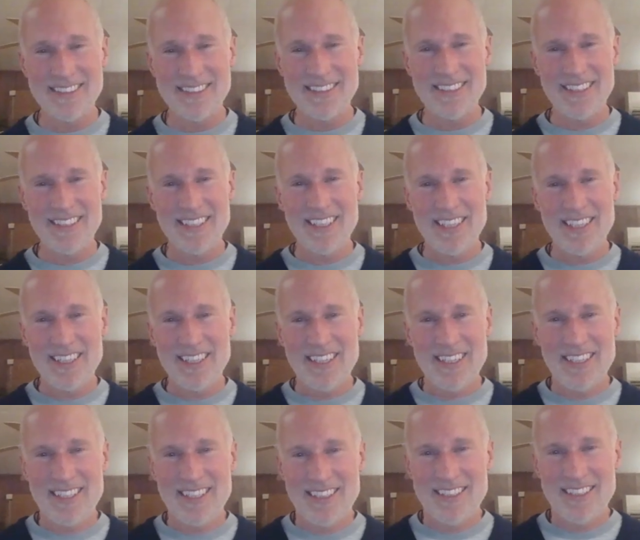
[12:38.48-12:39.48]

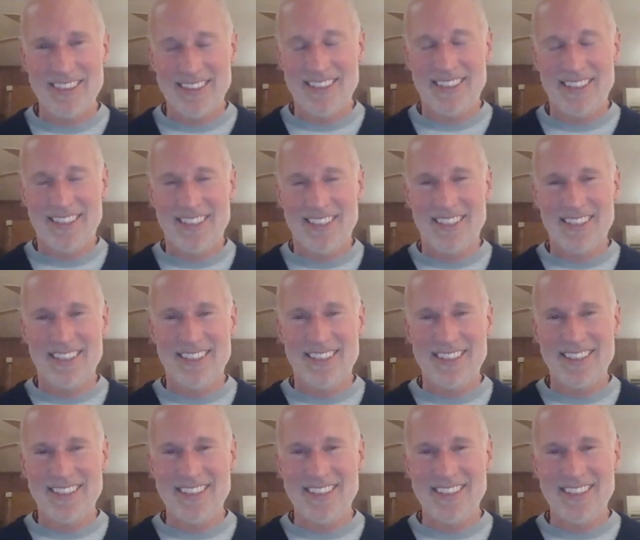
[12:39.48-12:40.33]
(silence)